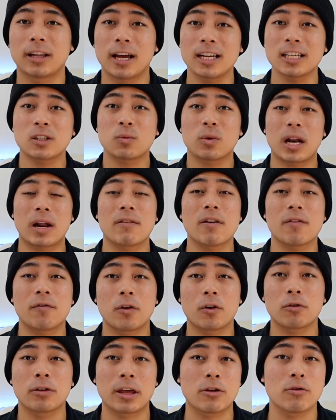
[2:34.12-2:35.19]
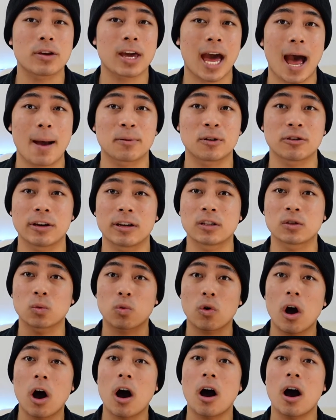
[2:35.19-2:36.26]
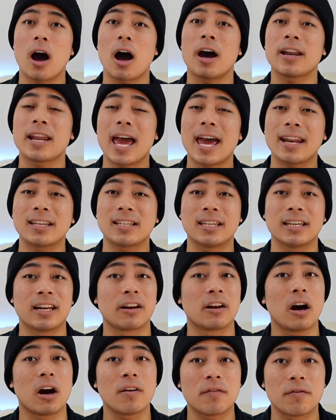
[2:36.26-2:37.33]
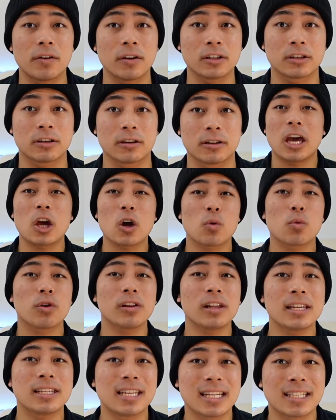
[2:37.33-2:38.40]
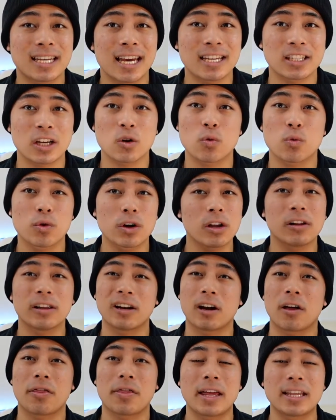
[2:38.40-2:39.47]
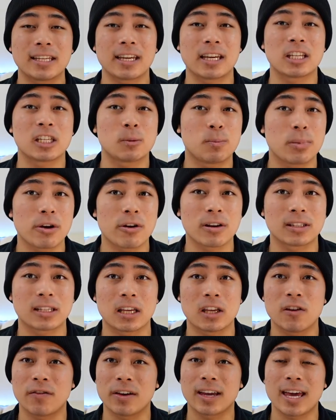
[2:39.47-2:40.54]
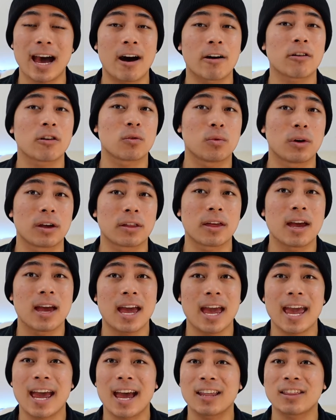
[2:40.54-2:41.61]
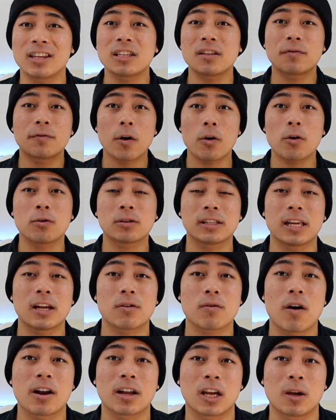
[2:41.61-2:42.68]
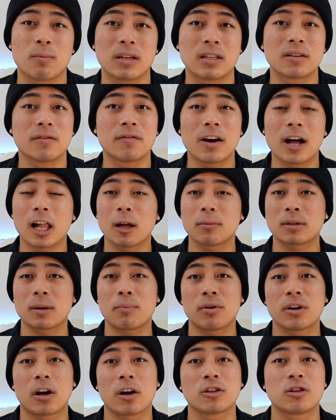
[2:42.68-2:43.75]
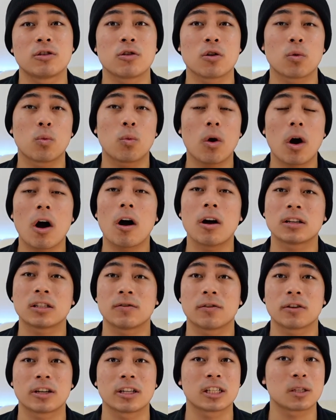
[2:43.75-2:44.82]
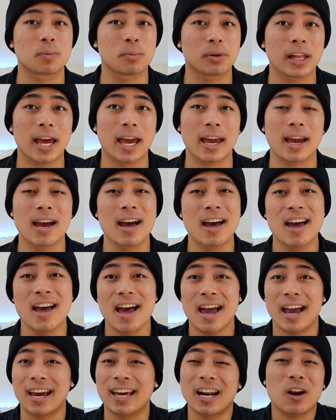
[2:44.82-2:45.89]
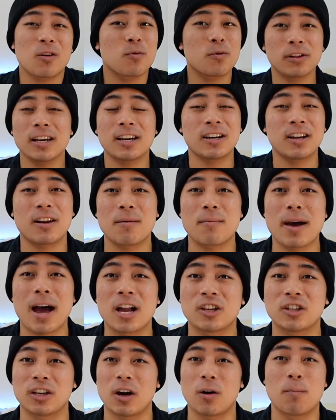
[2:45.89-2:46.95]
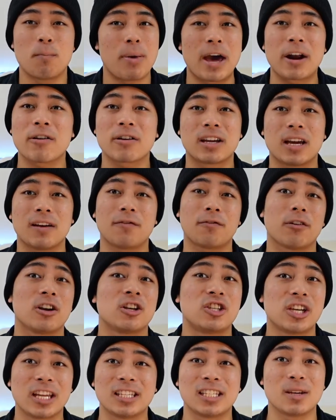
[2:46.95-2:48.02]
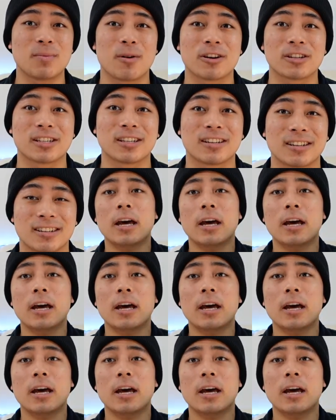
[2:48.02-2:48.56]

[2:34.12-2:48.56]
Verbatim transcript: Plus, whatever photo that you capture is raw, unedited, and unfiltered. It really dictates a real and authentic experience that you've encountered with, and these photos later on can be developed and put onto your walls for display and I really couldn't imagine a better gift for a Gen Z person.